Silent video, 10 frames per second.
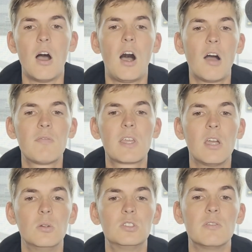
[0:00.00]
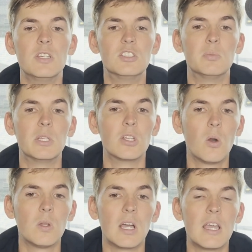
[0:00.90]
off the coast of
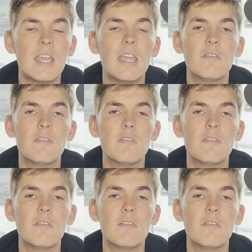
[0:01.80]
Hispaniola in